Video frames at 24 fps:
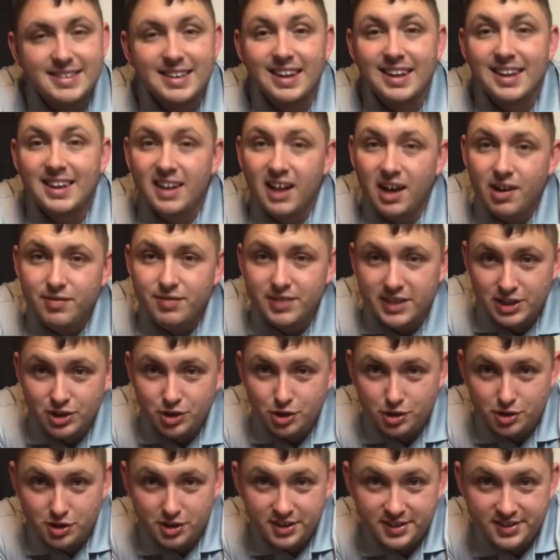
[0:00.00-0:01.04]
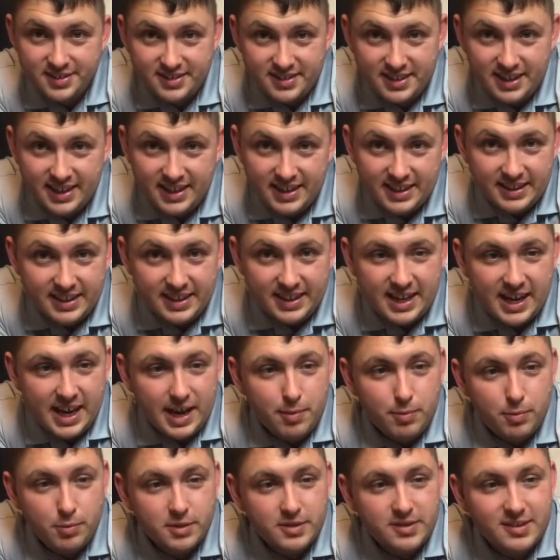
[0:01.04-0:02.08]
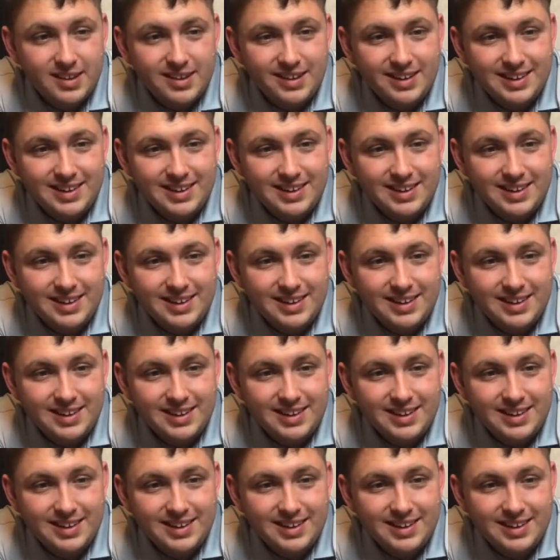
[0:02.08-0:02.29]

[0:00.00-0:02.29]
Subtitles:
love interest in the game was